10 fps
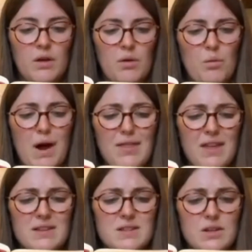Why
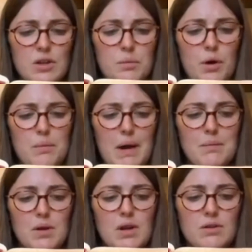then didn't you put my
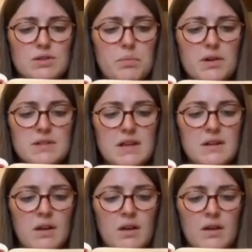money on deposit,
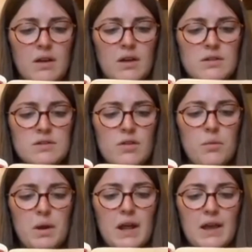so that
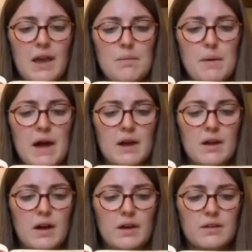when I came back
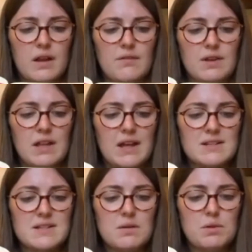I could have
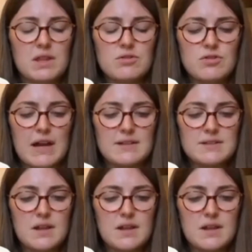collected it with interest?'